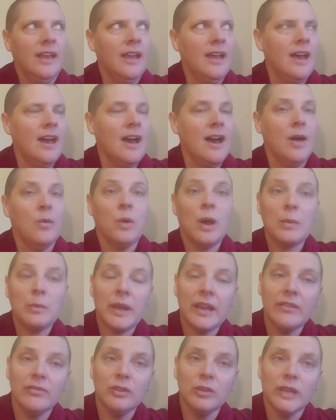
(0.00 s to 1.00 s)
One
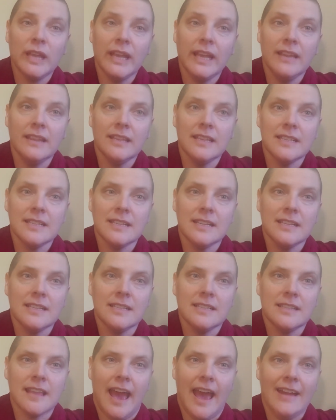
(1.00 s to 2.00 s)
way of looking at this
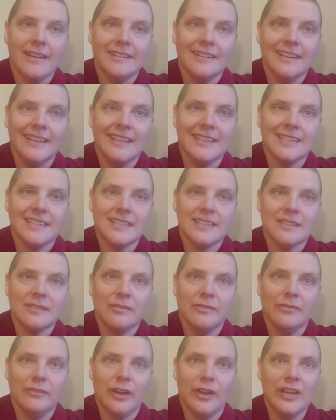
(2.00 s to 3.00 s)
is that it's
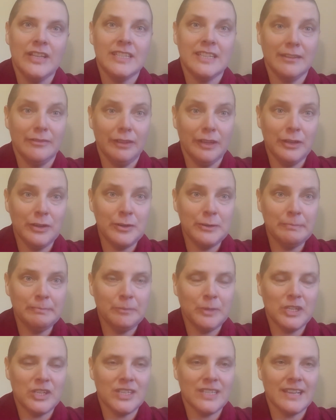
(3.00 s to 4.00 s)
very difficult,
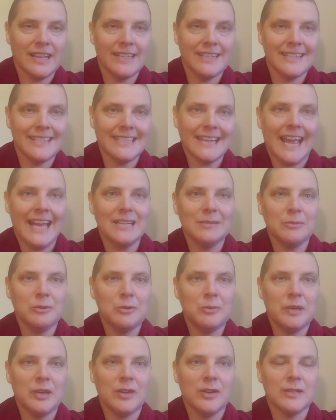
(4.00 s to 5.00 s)
which is understandable
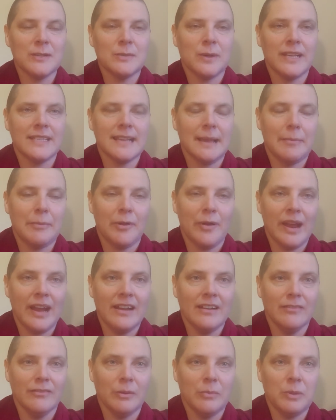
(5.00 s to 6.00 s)
because we're
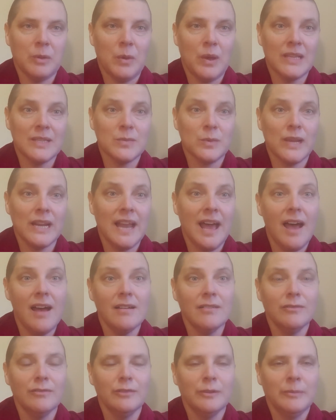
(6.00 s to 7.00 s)
separated from the ones we
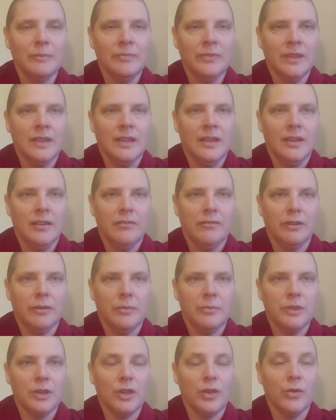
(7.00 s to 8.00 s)
love,
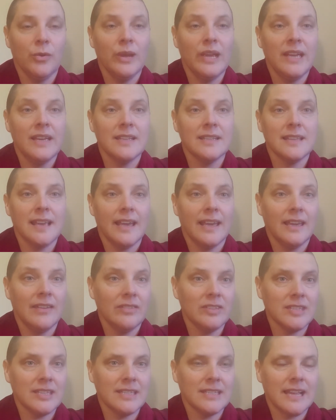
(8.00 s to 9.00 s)
from the careers that give
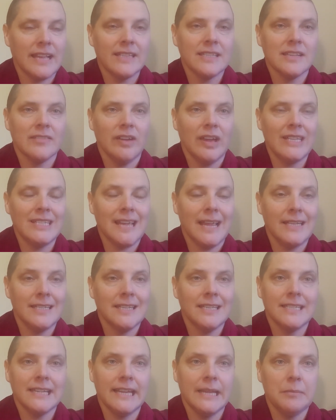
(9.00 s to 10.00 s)
us a sense of
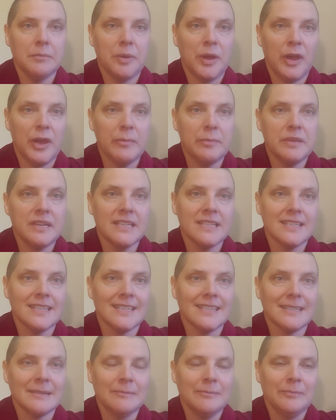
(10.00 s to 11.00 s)
identity and purpose.